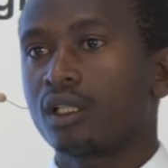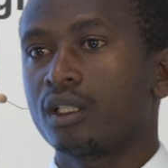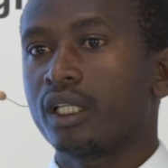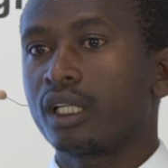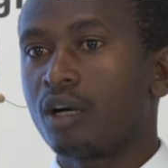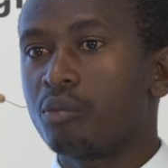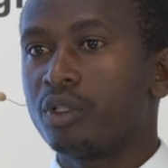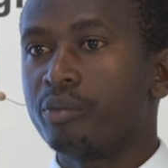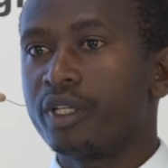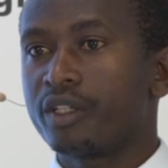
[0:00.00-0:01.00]
the
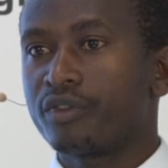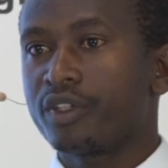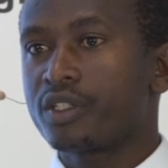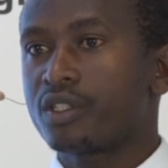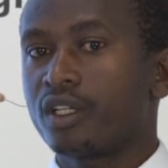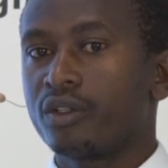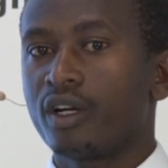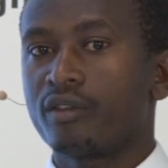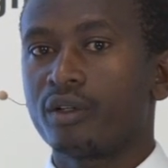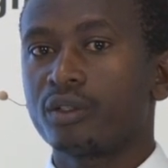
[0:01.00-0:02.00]
carbon being fixed, and you
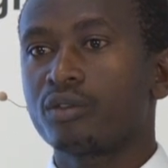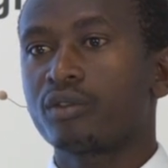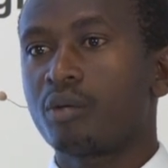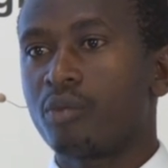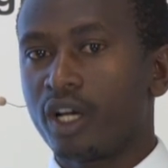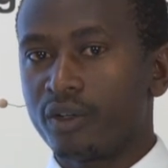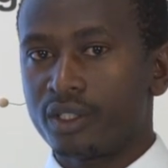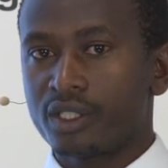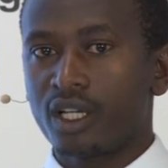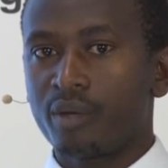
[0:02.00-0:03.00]
have a lot of
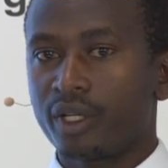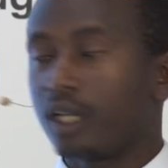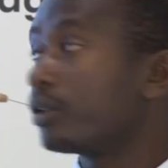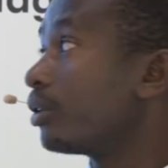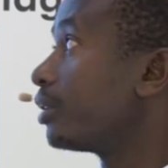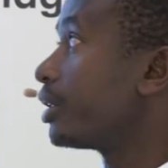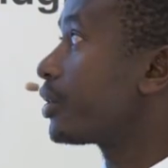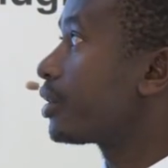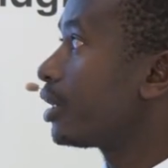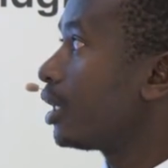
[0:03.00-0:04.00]
carbohydrates coming out of
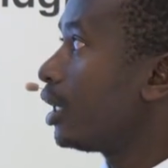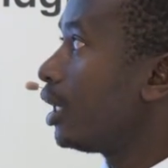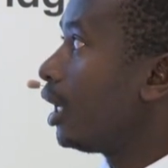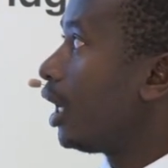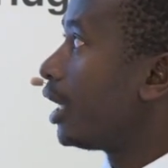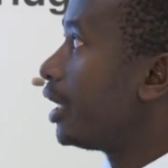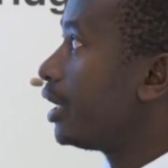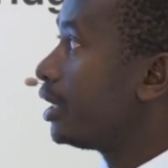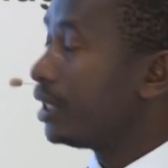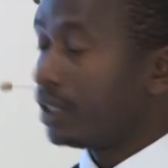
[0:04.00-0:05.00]
this. And
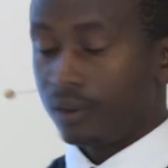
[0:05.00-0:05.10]
then